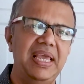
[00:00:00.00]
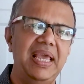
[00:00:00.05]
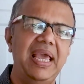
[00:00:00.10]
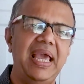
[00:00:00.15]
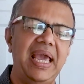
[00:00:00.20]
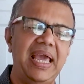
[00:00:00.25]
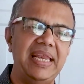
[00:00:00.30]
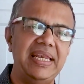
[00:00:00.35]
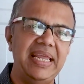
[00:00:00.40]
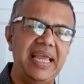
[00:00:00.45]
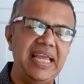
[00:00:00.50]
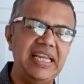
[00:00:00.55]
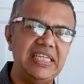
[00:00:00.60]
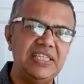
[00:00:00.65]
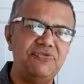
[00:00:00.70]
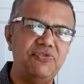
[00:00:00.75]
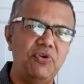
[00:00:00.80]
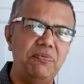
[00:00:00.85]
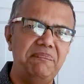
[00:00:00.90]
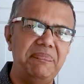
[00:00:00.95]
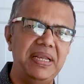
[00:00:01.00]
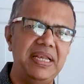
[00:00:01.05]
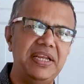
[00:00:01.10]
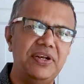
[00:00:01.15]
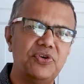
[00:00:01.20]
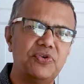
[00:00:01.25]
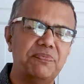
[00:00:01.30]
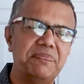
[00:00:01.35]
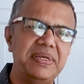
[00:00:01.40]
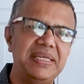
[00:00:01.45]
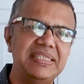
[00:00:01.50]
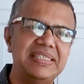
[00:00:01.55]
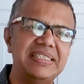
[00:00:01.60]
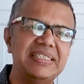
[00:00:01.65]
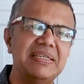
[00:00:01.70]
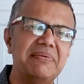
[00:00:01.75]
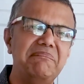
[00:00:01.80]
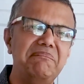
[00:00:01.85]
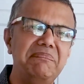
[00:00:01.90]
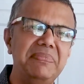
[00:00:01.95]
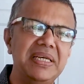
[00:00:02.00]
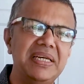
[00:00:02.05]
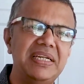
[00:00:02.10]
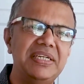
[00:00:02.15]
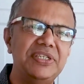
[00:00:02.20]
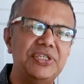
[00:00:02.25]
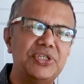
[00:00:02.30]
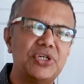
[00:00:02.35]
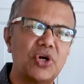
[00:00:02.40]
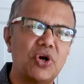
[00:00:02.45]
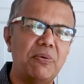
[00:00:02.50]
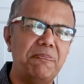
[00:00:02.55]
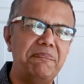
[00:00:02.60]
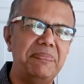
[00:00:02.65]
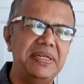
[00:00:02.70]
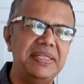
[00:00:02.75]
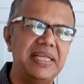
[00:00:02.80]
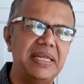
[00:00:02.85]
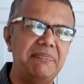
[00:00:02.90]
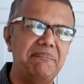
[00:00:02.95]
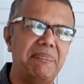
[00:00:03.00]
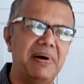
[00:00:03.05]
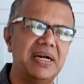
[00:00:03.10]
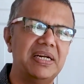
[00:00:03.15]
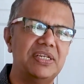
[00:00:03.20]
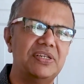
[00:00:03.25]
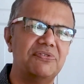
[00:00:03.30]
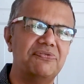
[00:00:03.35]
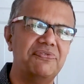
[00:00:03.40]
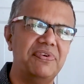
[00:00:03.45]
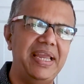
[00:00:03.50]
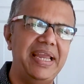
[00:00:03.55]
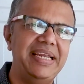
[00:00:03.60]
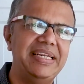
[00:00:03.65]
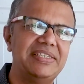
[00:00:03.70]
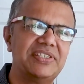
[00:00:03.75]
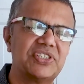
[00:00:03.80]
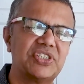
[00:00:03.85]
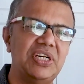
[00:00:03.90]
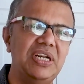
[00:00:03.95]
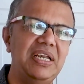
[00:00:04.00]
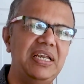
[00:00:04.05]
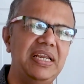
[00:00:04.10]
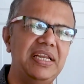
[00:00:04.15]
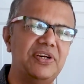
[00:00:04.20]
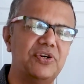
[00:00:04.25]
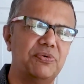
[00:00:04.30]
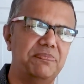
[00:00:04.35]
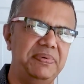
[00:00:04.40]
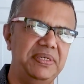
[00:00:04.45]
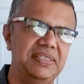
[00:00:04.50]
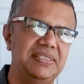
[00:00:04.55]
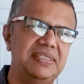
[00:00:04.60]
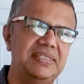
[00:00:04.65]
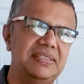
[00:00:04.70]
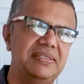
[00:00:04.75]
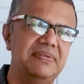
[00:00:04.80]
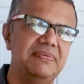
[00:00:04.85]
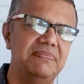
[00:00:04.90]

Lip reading: And 84 billion rupees is a mere drop in that bucket of 8 trillion rupees.